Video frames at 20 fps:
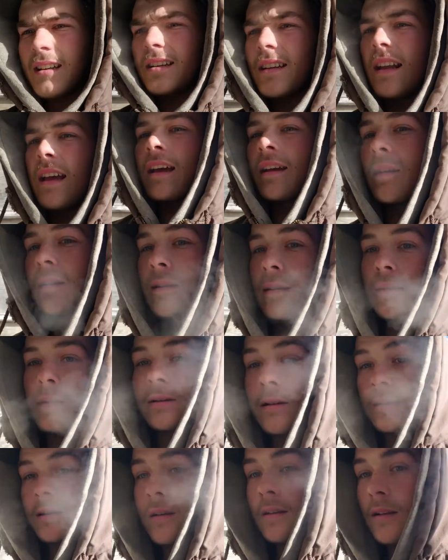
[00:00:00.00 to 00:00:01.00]
okay.
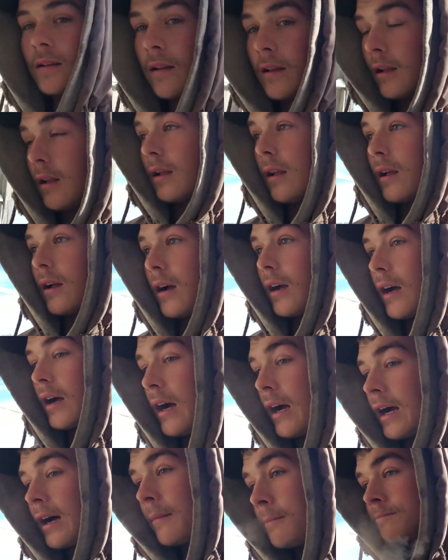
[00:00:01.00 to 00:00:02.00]

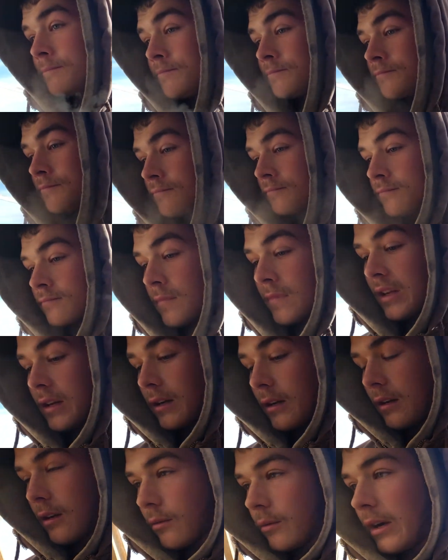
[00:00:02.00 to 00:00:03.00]

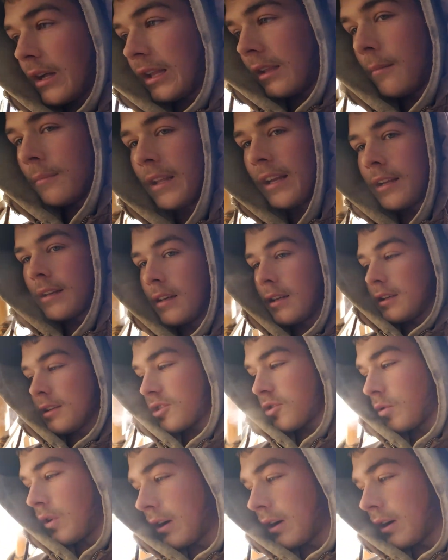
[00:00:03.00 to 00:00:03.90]
While I'm letting this